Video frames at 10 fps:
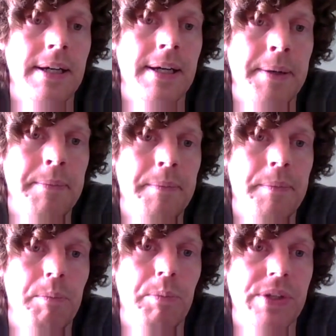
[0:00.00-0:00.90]
Um,
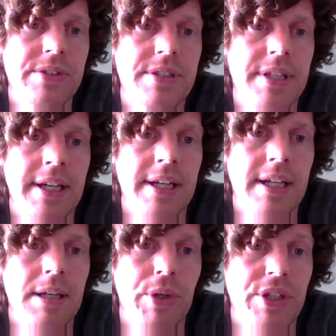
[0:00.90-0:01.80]
but
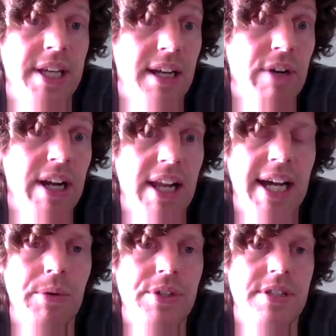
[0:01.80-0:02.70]
uh, but yeah, rare
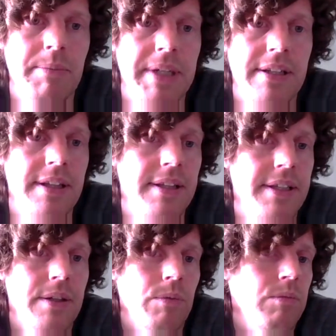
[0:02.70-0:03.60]
languages. I mean, it,
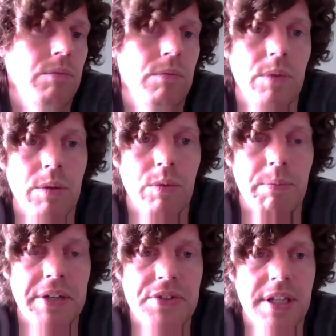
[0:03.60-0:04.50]
you know, it would
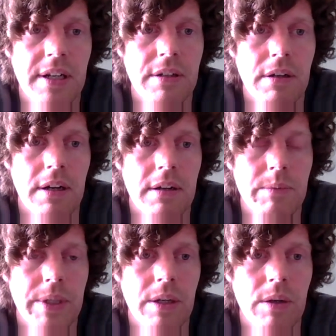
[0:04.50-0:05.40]
be interesting. I, I
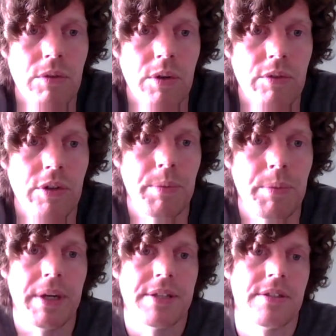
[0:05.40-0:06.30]
you know grew, grew up
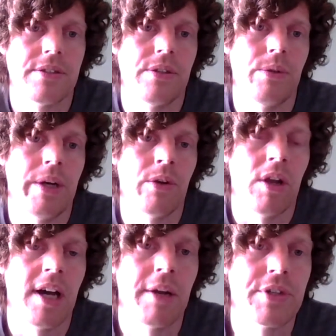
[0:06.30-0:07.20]
and went to an
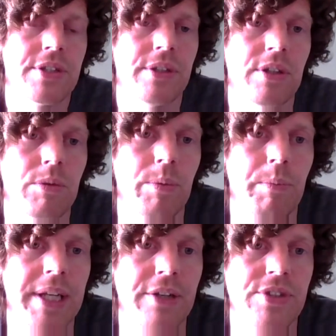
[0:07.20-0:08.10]
all Irish school. It would
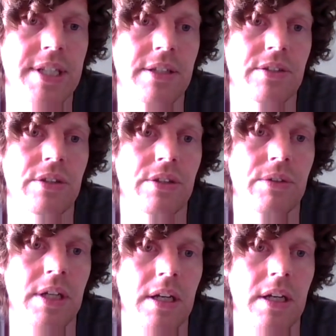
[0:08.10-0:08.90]
be interesting to you